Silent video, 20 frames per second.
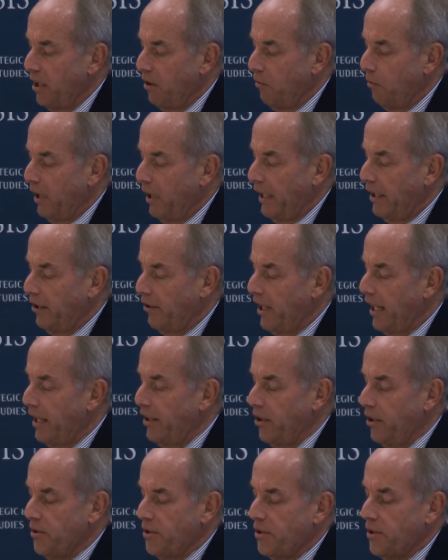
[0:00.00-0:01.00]
when
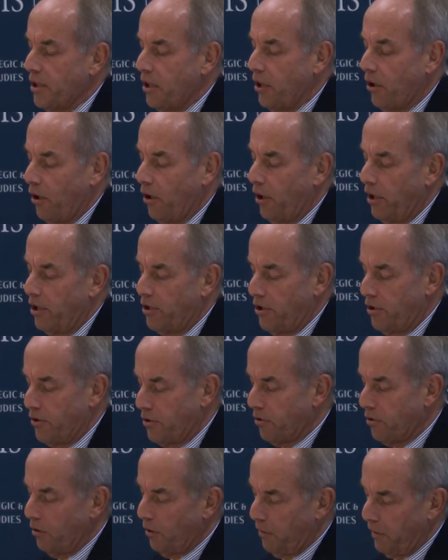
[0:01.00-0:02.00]
internet use is encouraged in
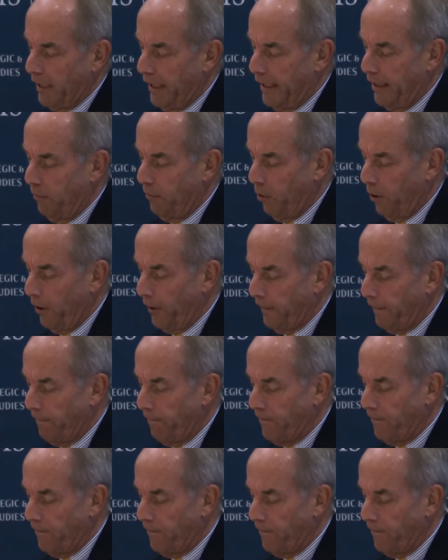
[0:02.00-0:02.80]
school-related work,